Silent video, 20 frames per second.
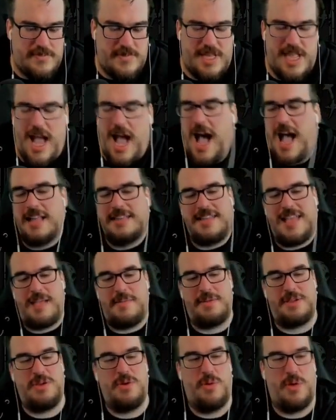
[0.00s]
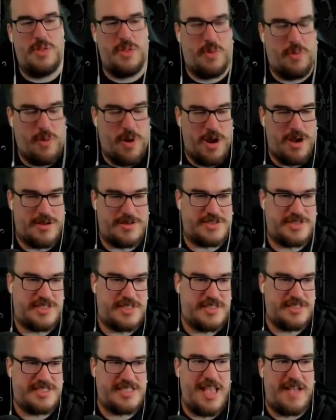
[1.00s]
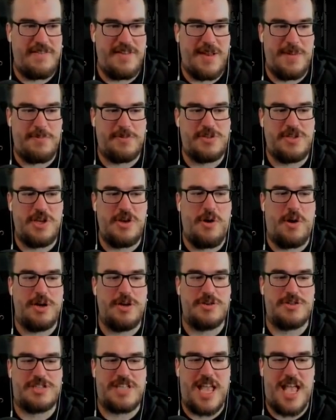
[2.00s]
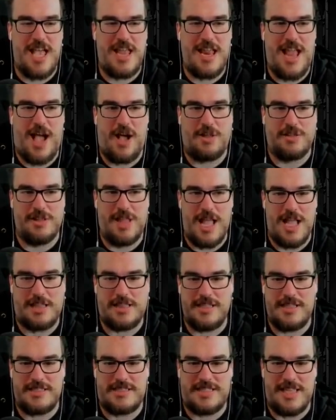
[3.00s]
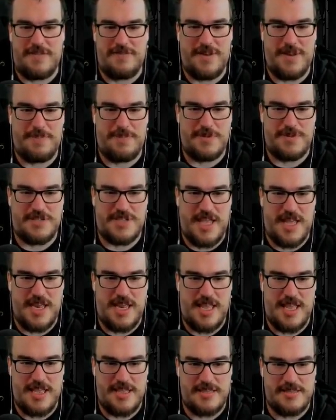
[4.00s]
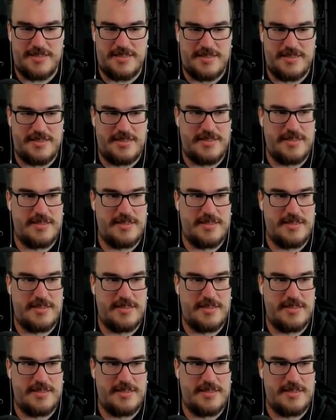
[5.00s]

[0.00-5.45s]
God damn it, you are the worst. 70 Do you understand how likely 70% is?